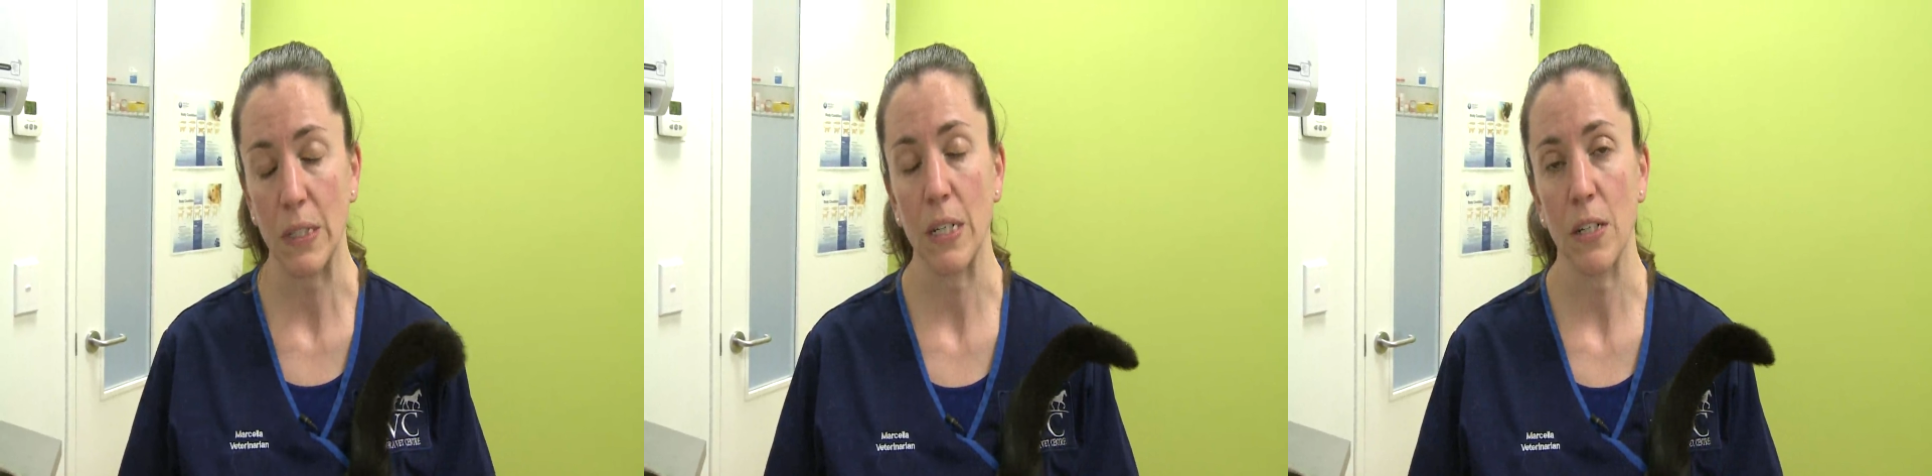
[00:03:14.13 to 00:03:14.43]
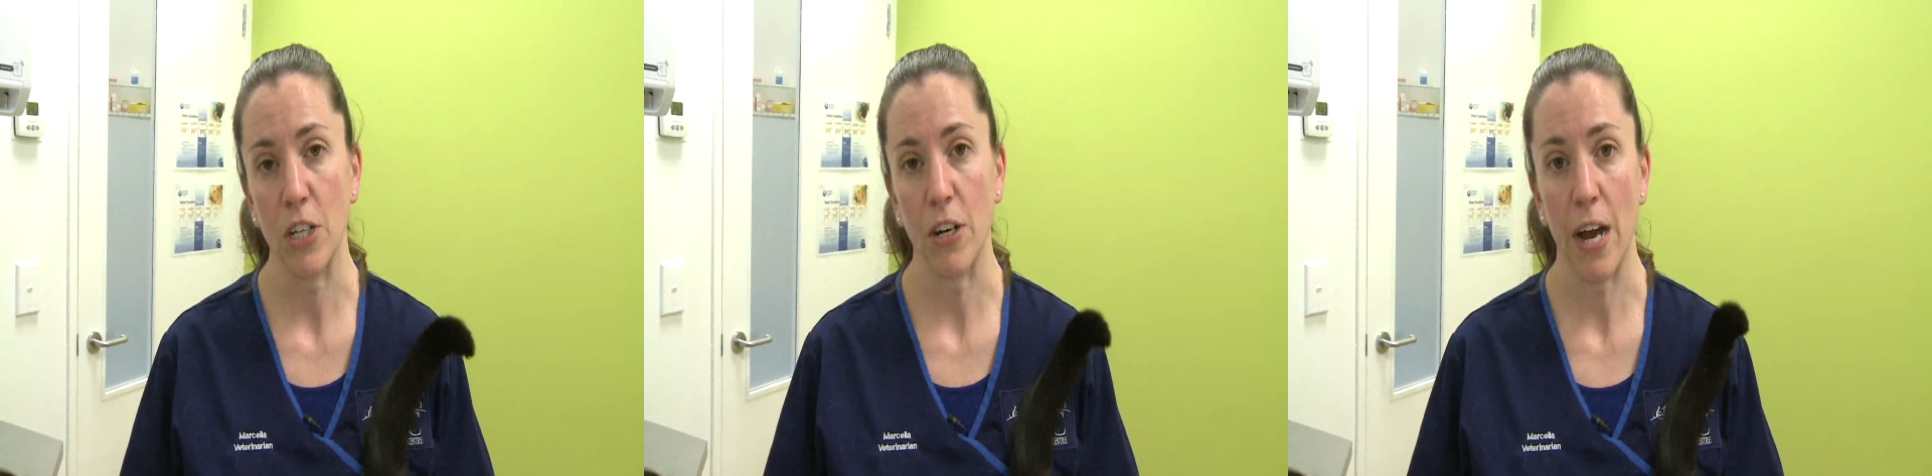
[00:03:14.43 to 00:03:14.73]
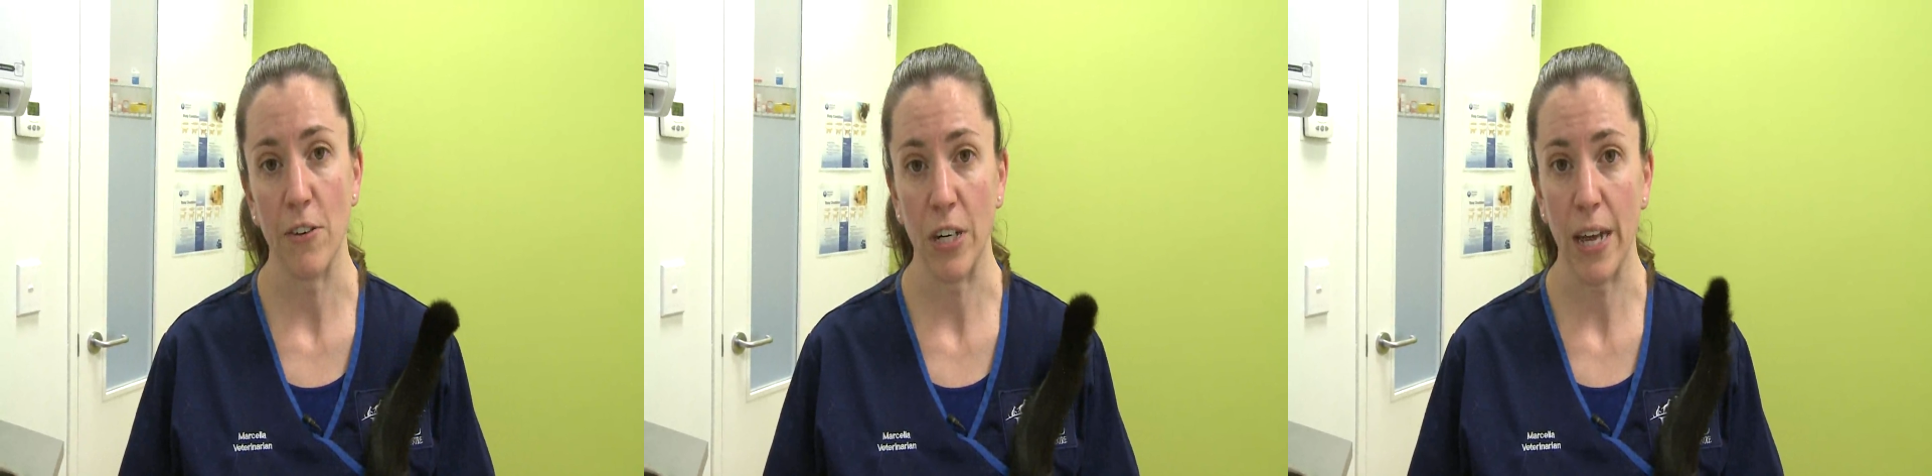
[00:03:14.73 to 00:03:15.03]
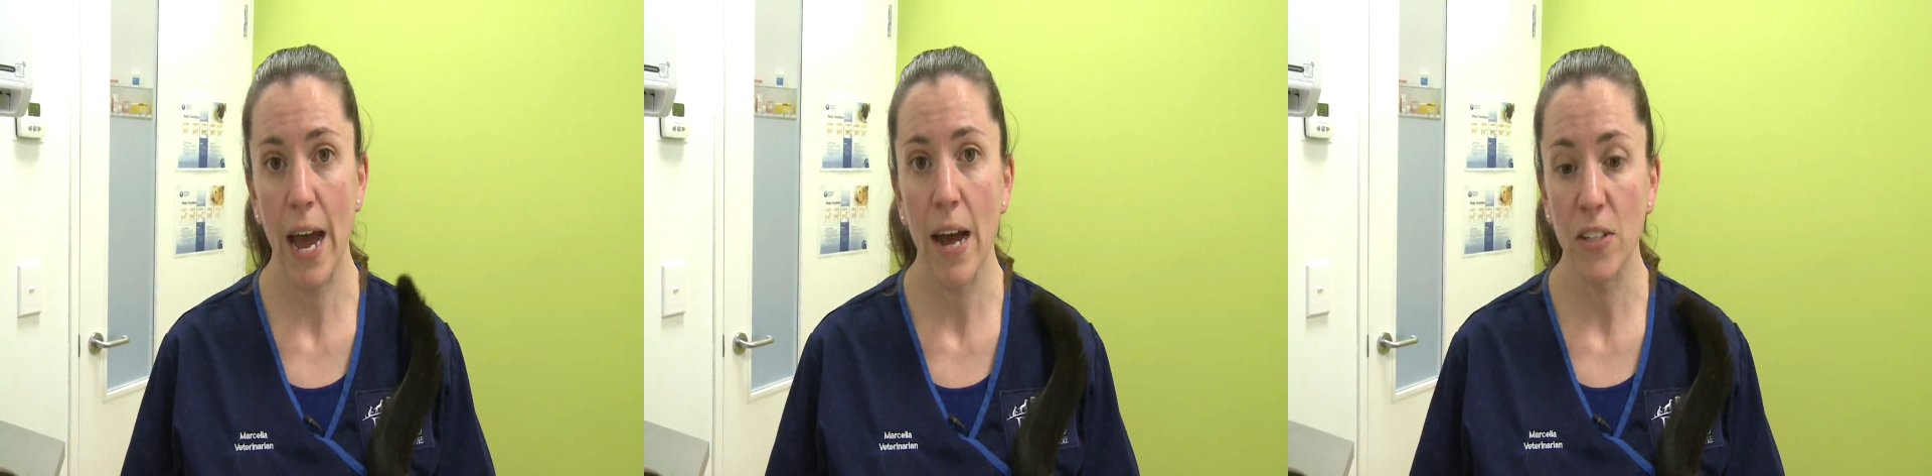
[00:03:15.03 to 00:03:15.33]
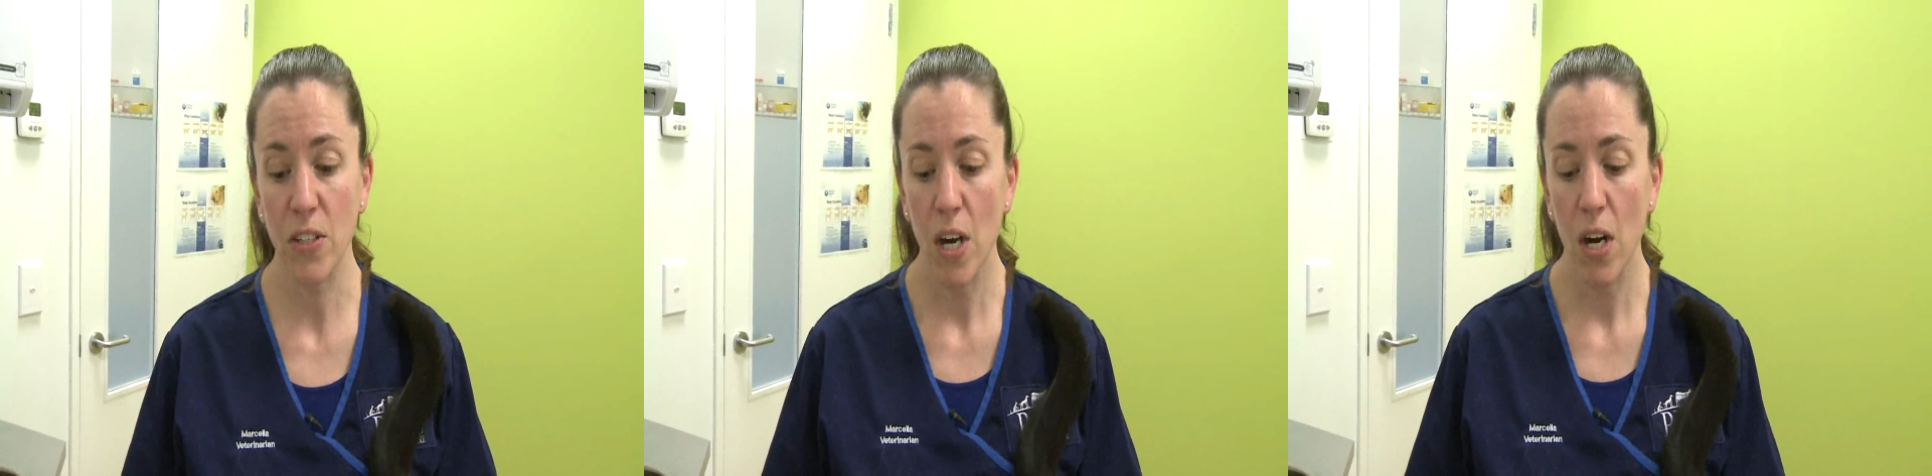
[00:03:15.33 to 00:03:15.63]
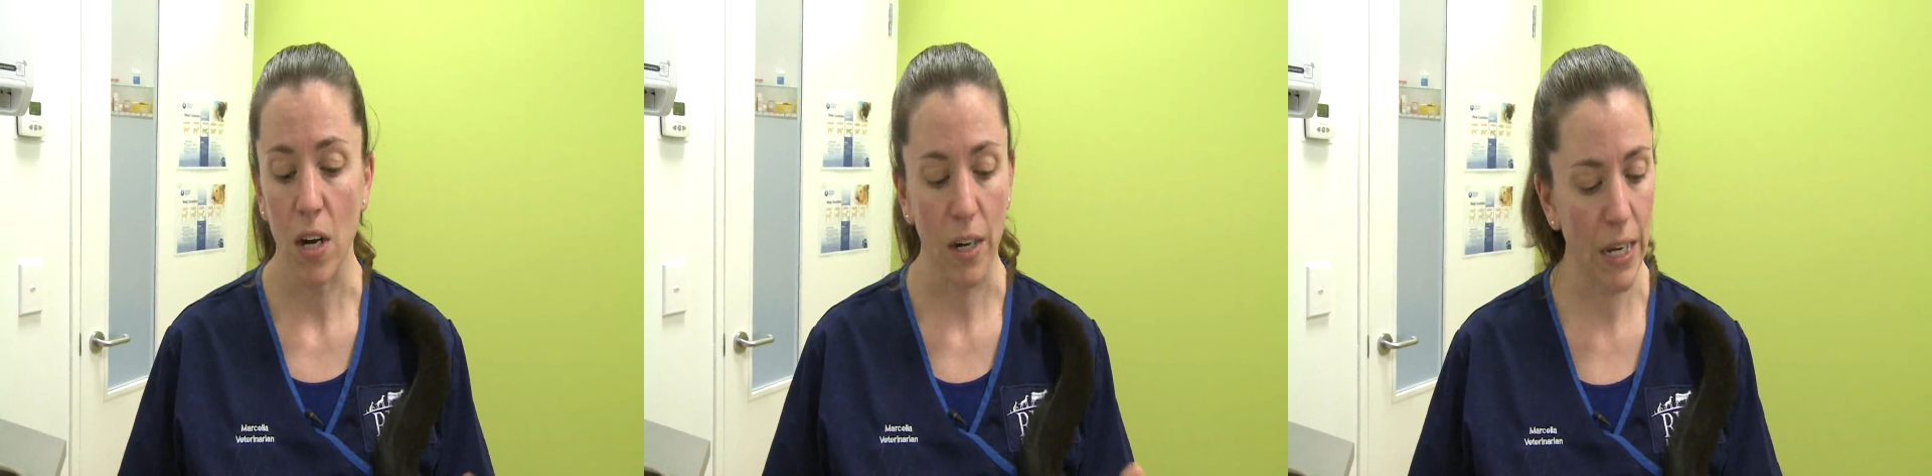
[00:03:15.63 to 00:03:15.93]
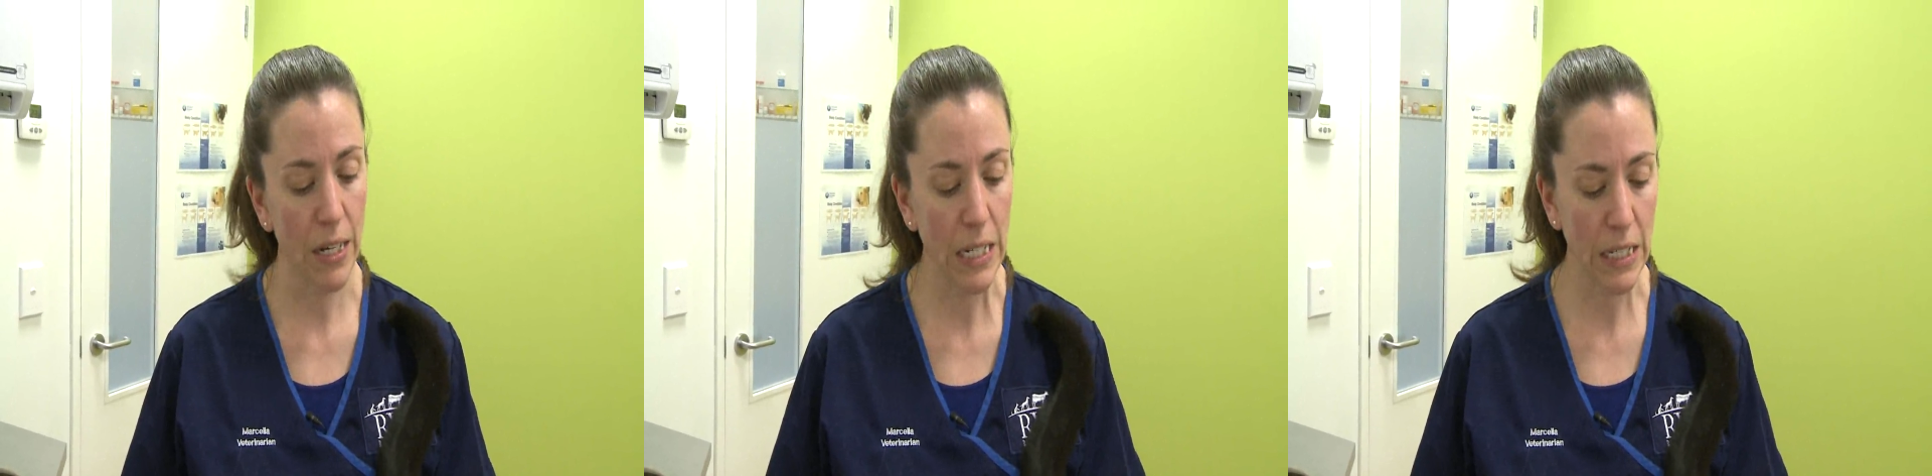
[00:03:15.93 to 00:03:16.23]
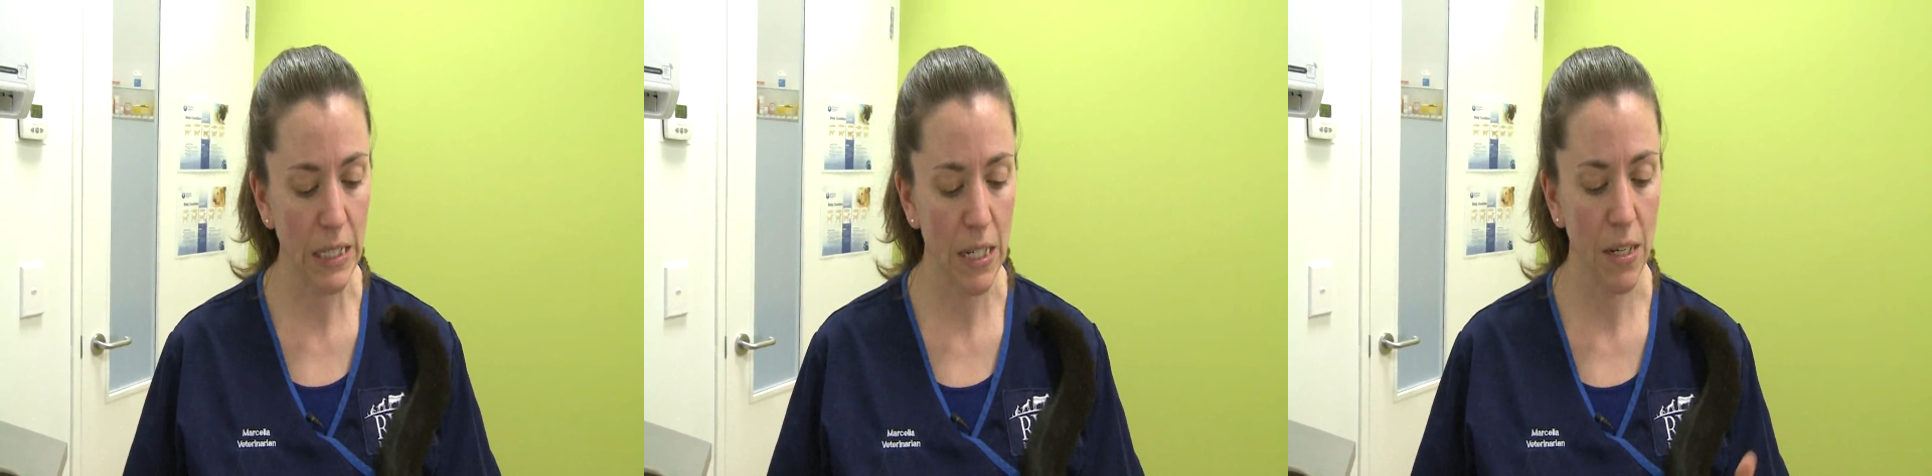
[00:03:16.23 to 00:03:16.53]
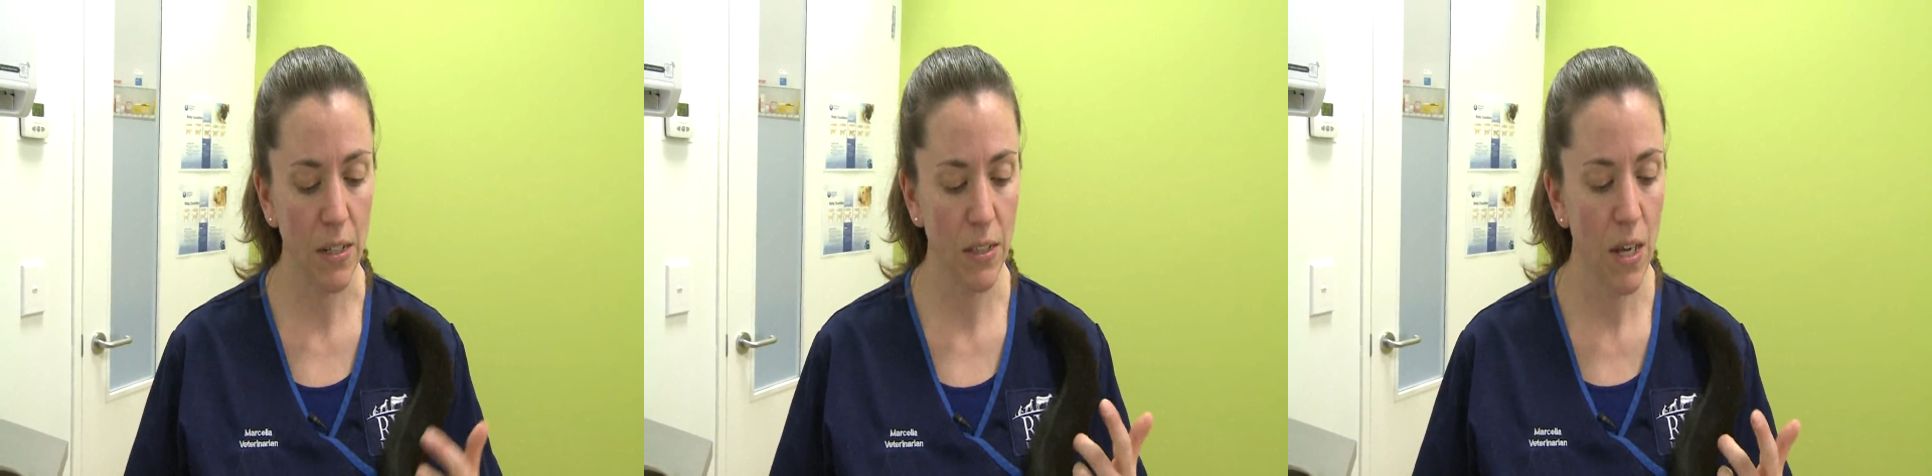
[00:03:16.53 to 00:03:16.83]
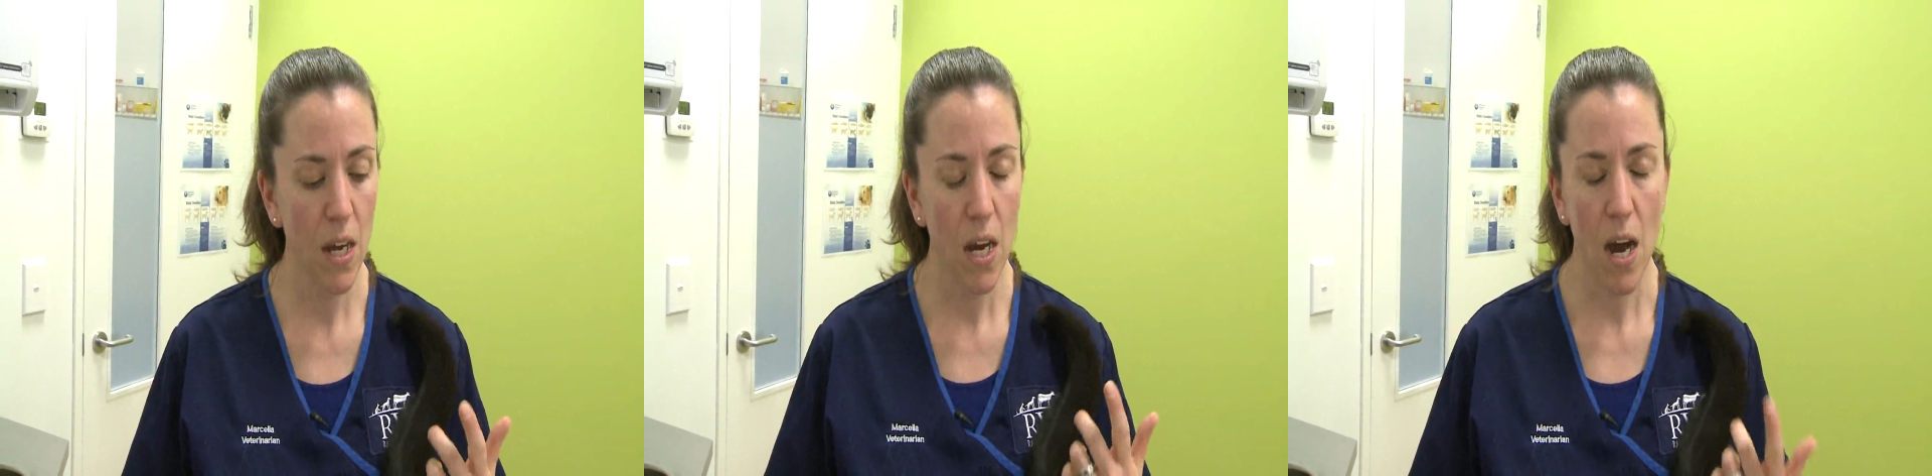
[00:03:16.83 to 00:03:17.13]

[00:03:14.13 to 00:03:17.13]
see in geriatric cats are kidney disease,